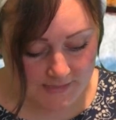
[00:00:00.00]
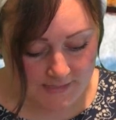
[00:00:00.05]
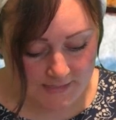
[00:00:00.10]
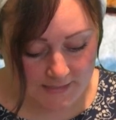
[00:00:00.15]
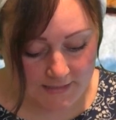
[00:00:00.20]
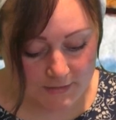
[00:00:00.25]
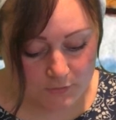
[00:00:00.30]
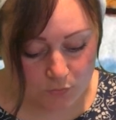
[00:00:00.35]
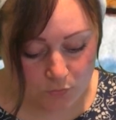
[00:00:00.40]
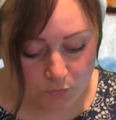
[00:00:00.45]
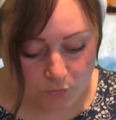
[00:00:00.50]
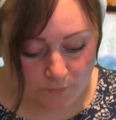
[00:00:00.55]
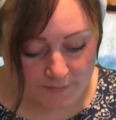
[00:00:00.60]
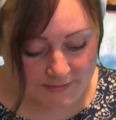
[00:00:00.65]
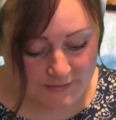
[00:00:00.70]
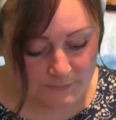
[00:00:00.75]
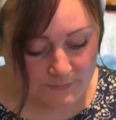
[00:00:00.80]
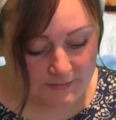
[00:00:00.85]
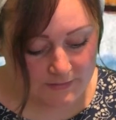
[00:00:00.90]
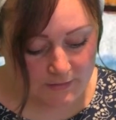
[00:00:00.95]
He had
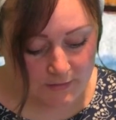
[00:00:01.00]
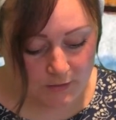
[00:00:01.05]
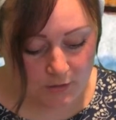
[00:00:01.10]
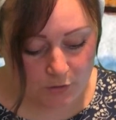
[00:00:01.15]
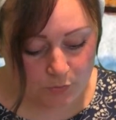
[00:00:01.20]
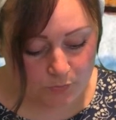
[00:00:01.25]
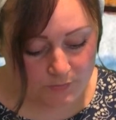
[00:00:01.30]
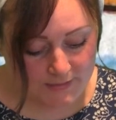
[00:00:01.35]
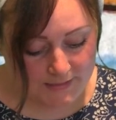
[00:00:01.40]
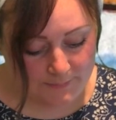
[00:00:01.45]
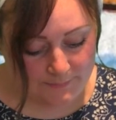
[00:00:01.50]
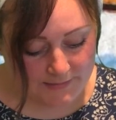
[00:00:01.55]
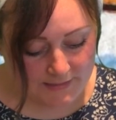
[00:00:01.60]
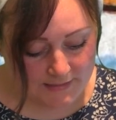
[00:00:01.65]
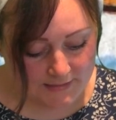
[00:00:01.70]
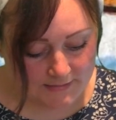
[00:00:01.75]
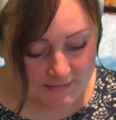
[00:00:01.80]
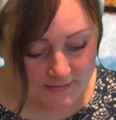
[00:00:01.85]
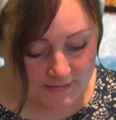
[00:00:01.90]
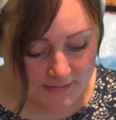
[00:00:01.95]
always been a lonely
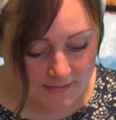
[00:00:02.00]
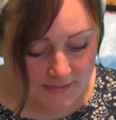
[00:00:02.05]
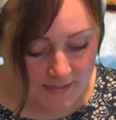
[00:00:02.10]
man,